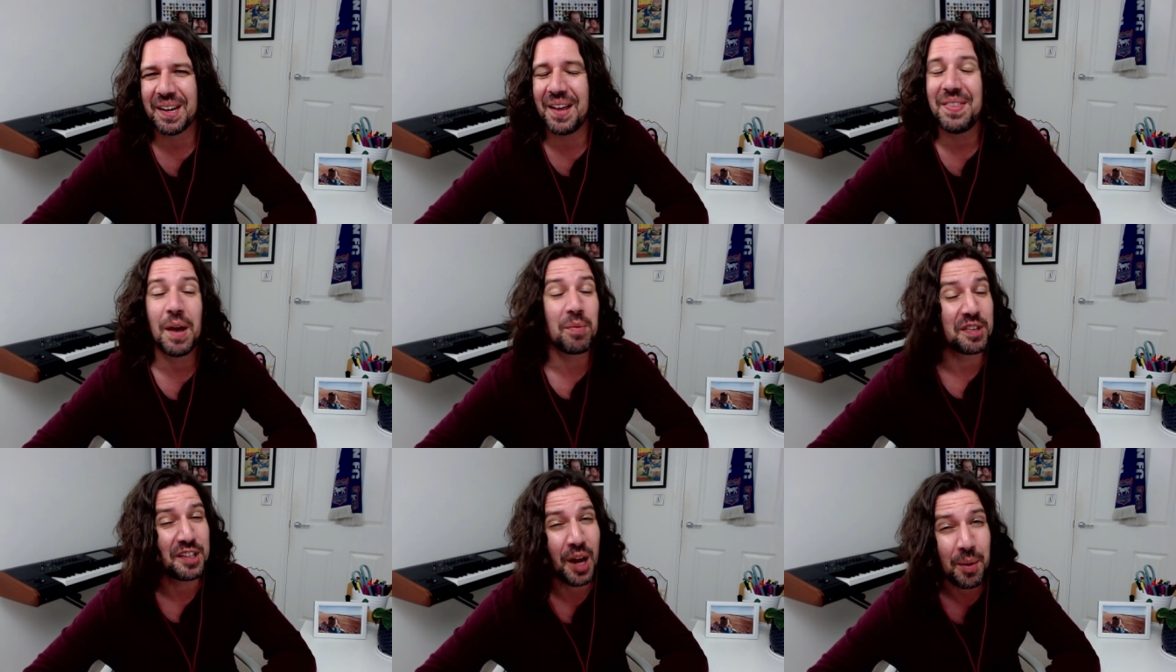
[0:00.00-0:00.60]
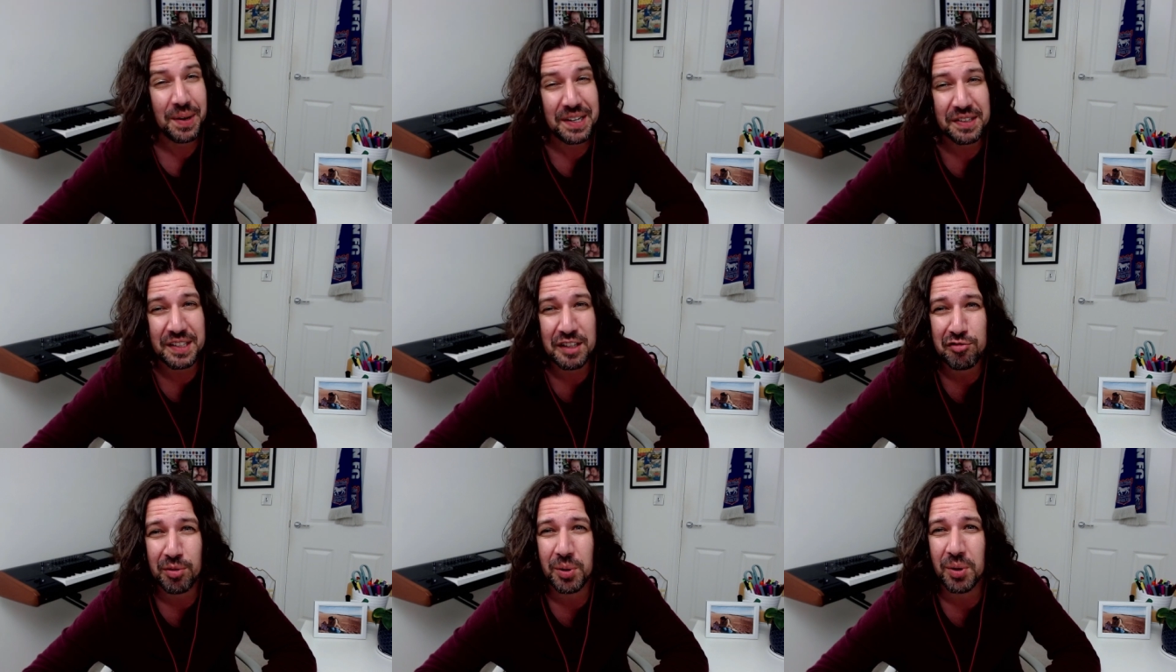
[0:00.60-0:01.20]
And there was no
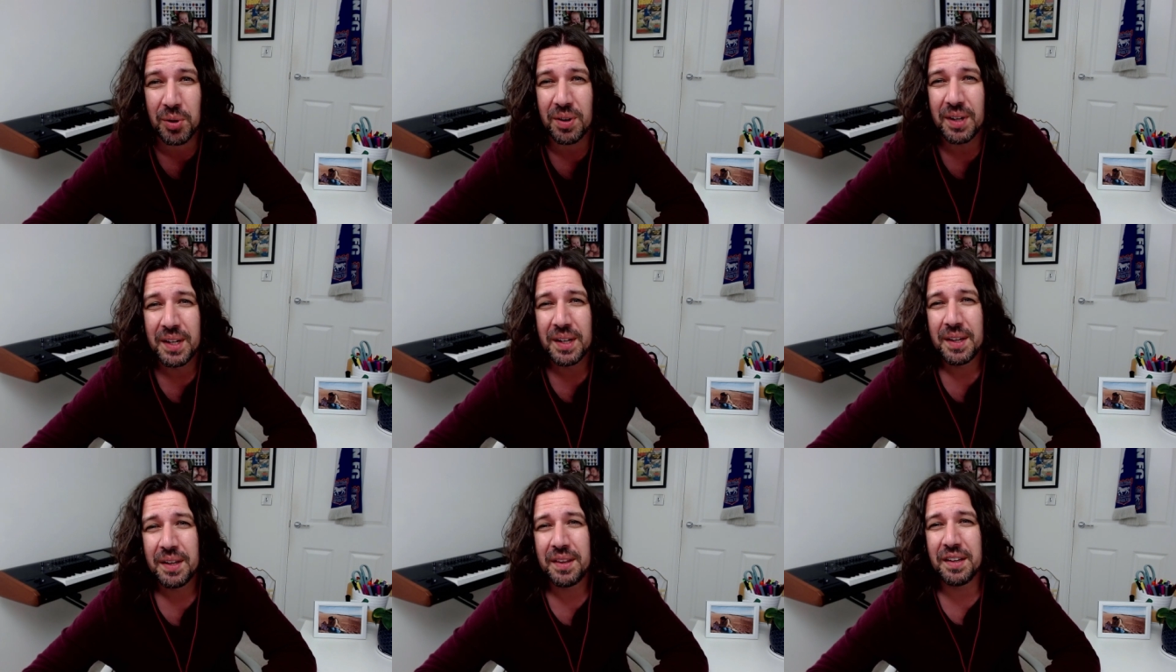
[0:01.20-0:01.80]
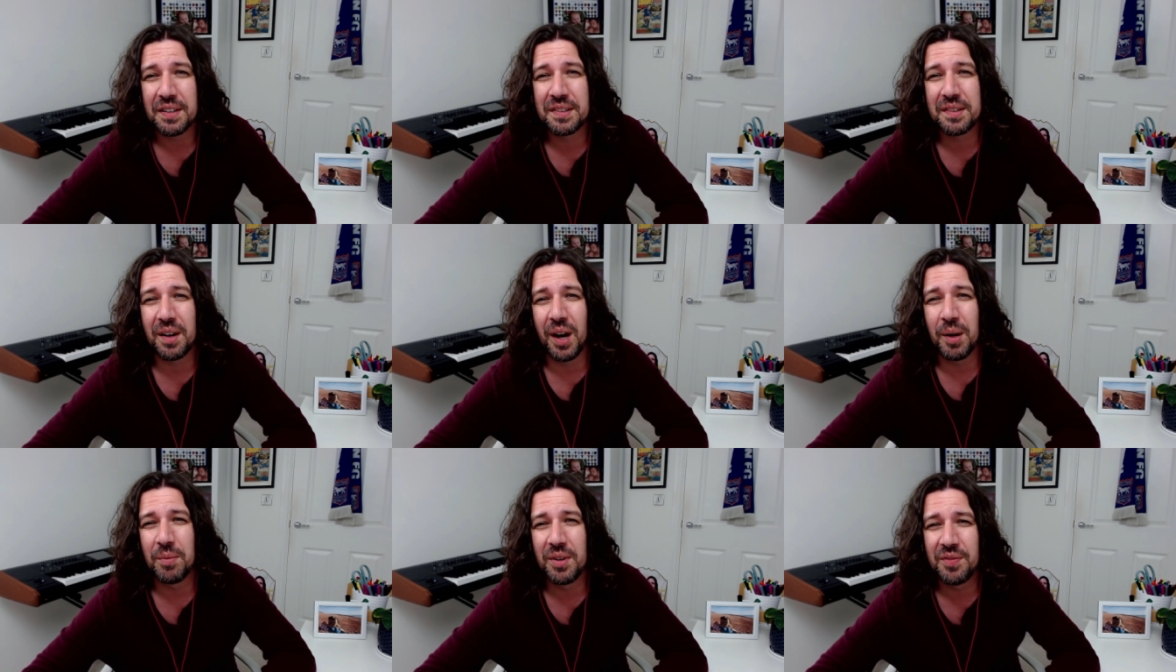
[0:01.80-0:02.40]
easy draw this
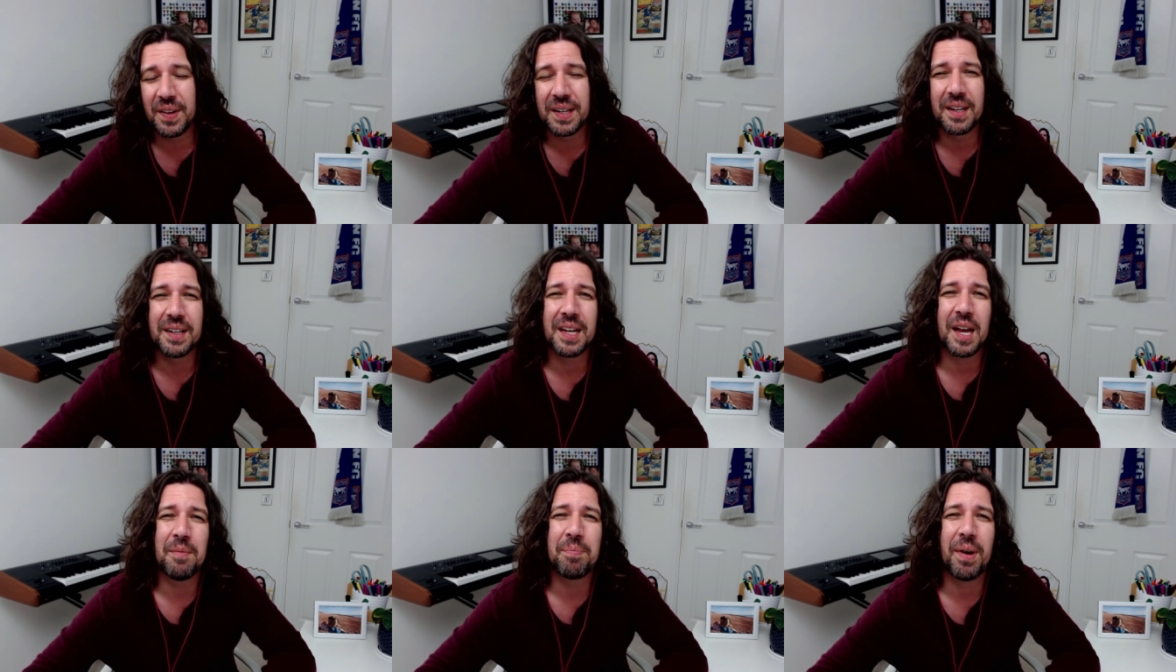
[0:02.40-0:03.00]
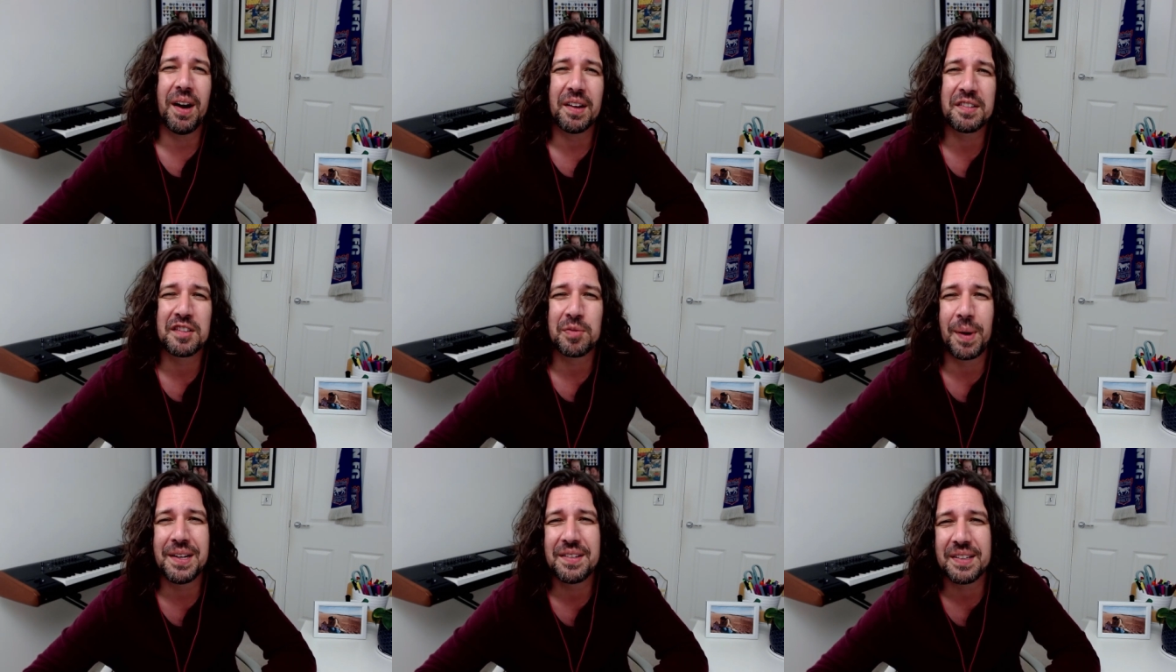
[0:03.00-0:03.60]
time, with England getting past
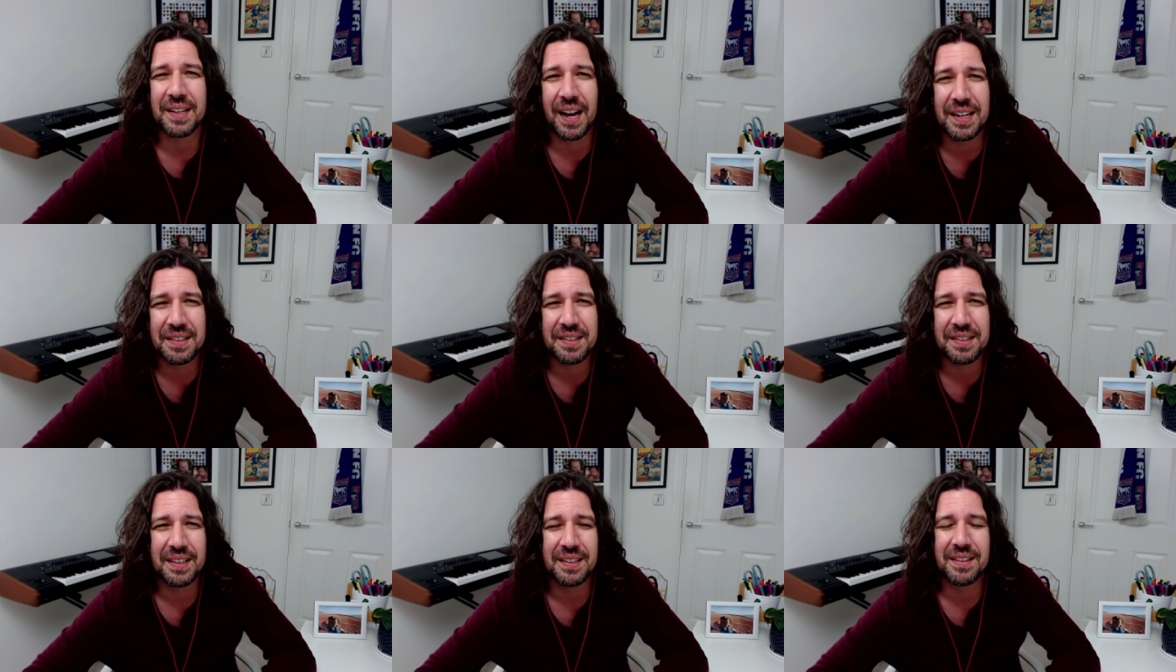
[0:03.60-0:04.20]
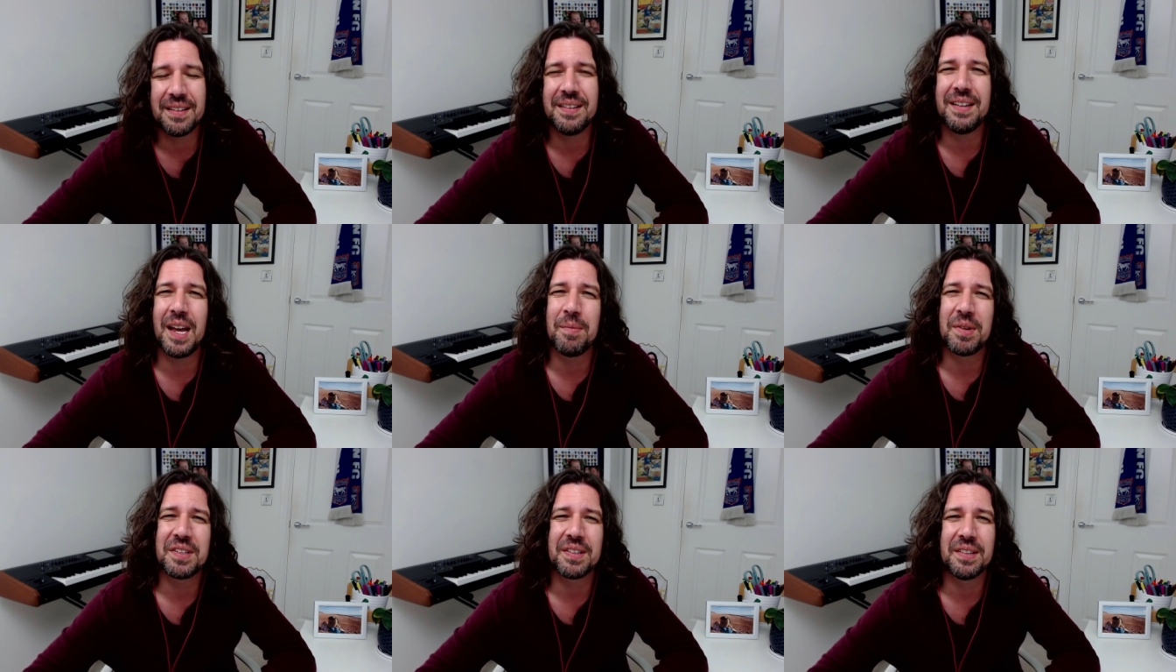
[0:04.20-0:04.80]
2018
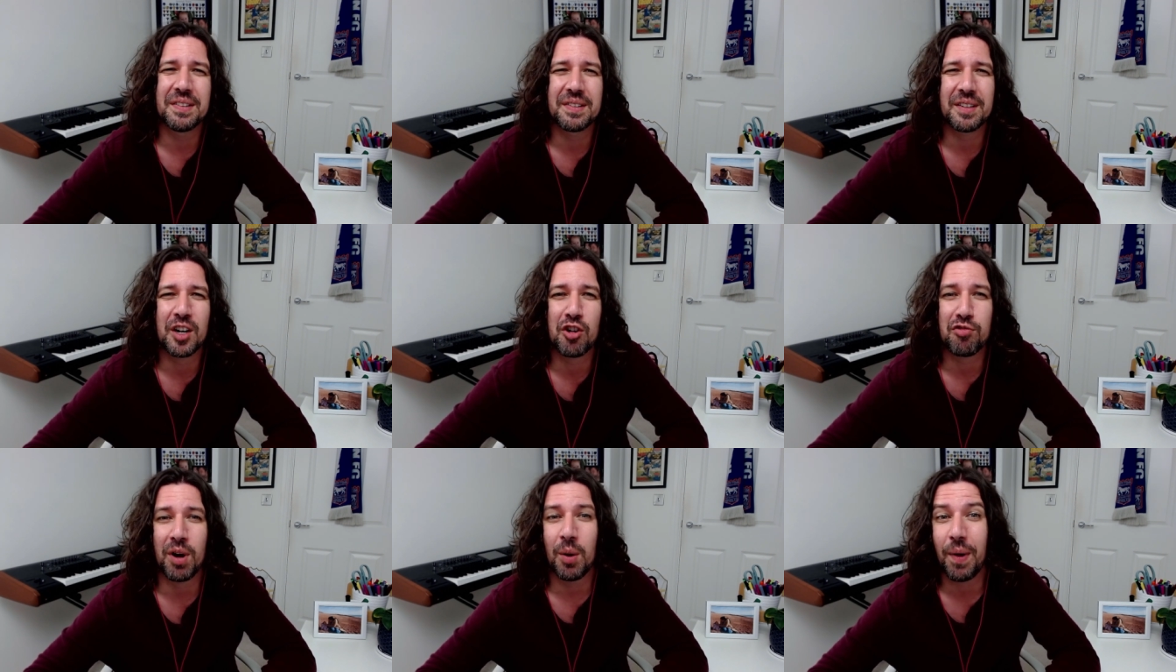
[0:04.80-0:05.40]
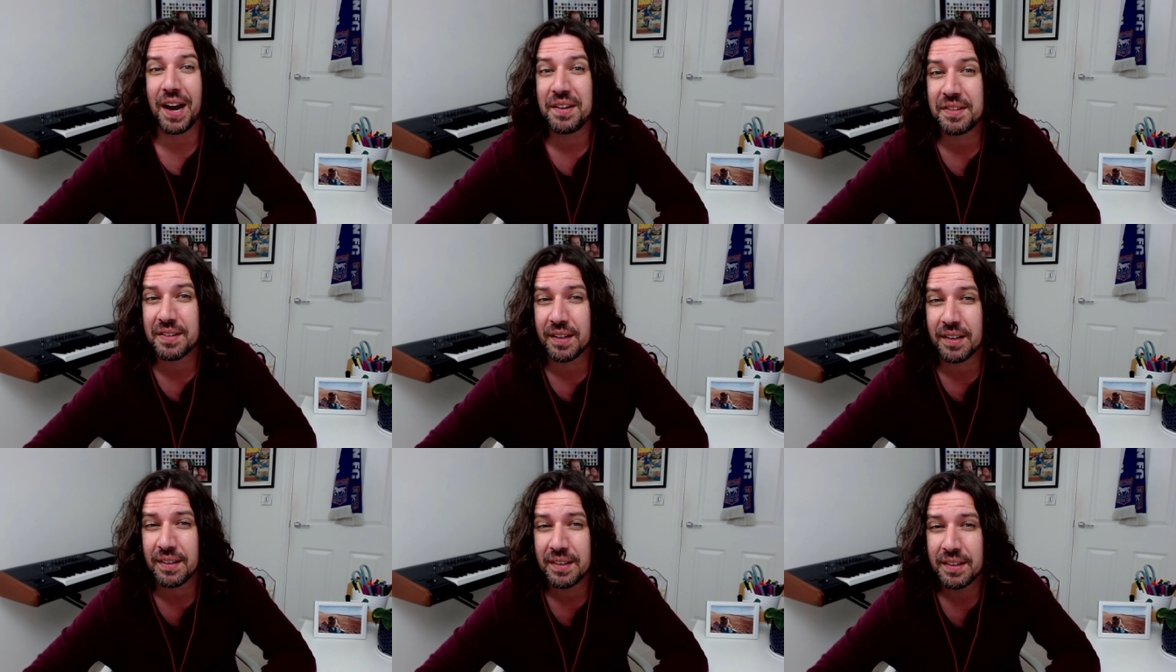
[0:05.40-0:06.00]
nemesis
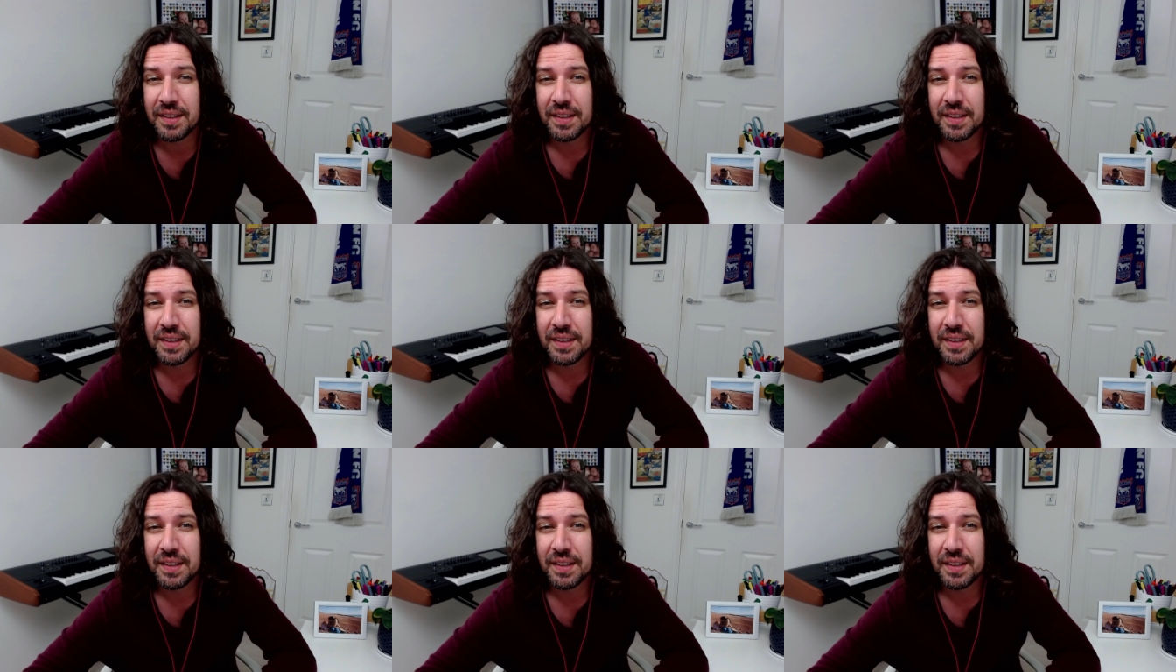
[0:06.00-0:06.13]
Croatia,